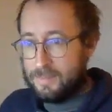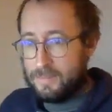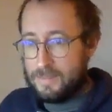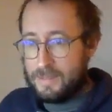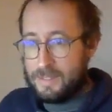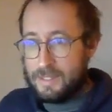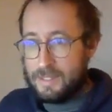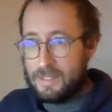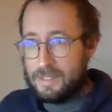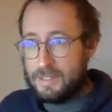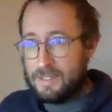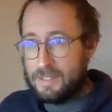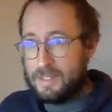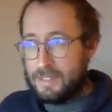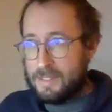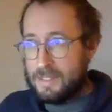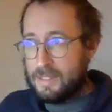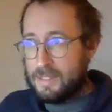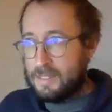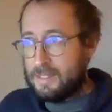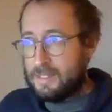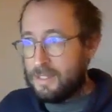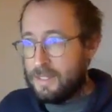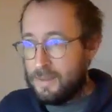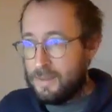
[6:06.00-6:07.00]

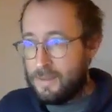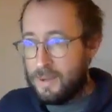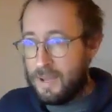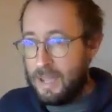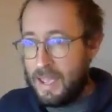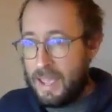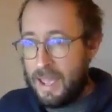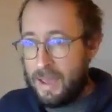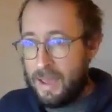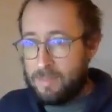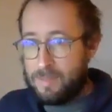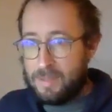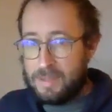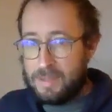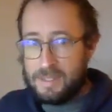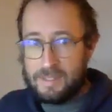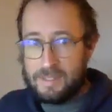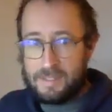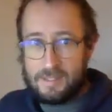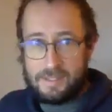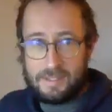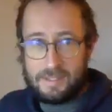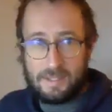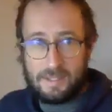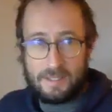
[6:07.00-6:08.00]
see what
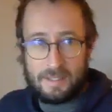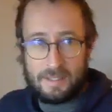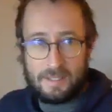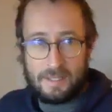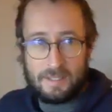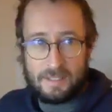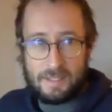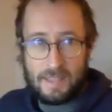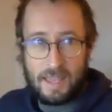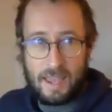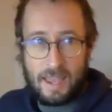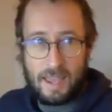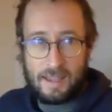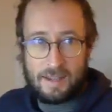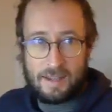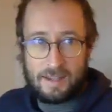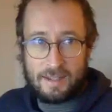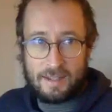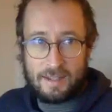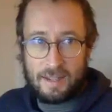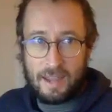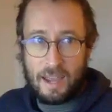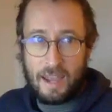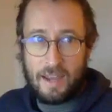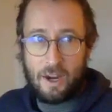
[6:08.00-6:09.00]
happens. Does that?
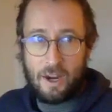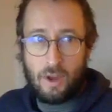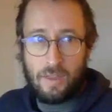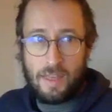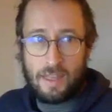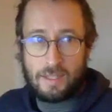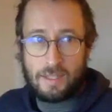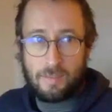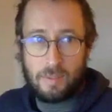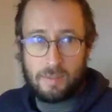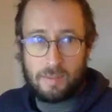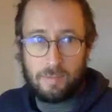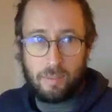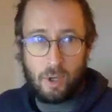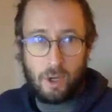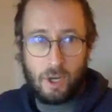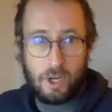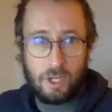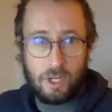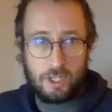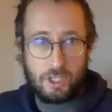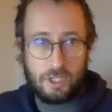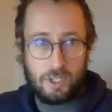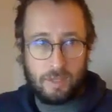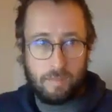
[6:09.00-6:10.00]
I know that's been
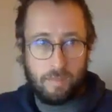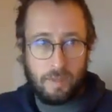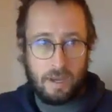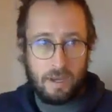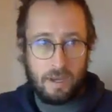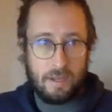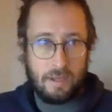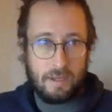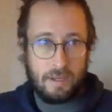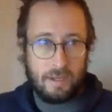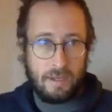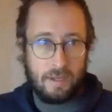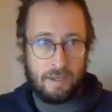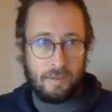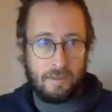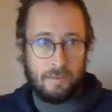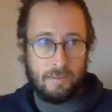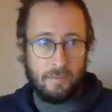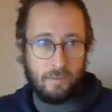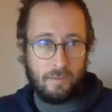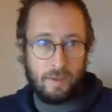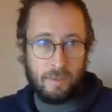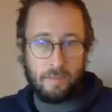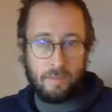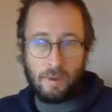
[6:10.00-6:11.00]
pushed, but
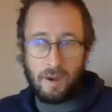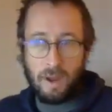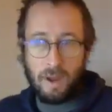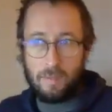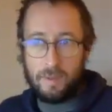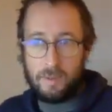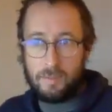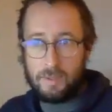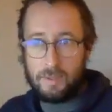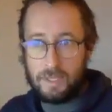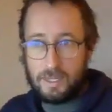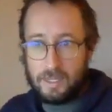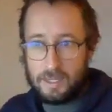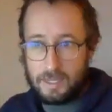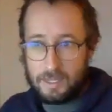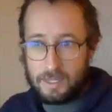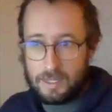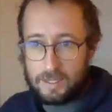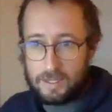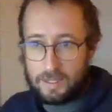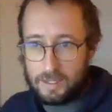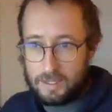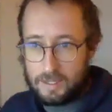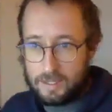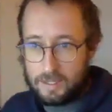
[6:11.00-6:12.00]
we probably
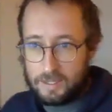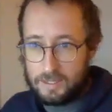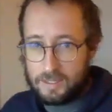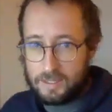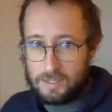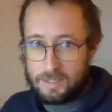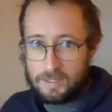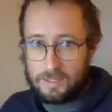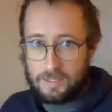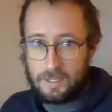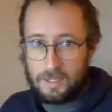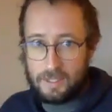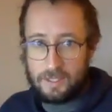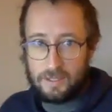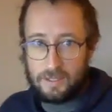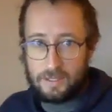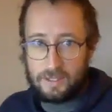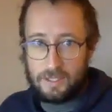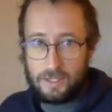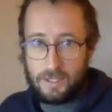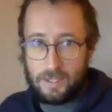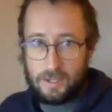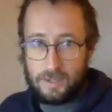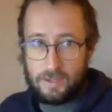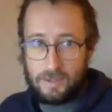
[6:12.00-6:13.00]
could still
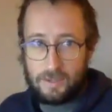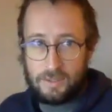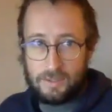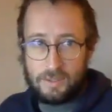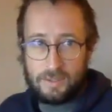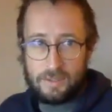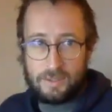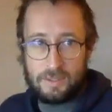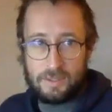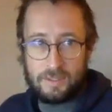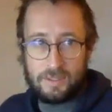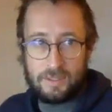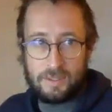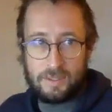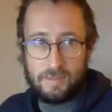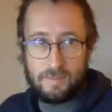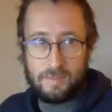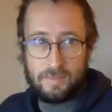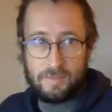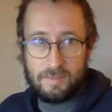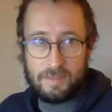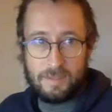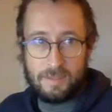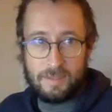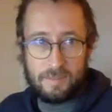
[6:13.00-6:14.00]
use
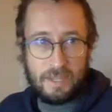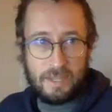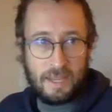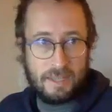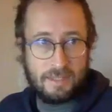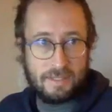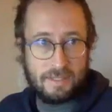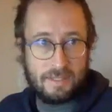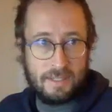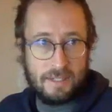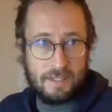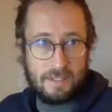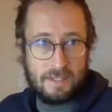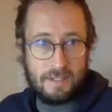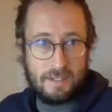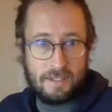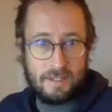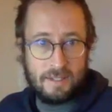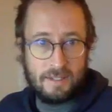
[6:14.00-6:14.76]
some testing.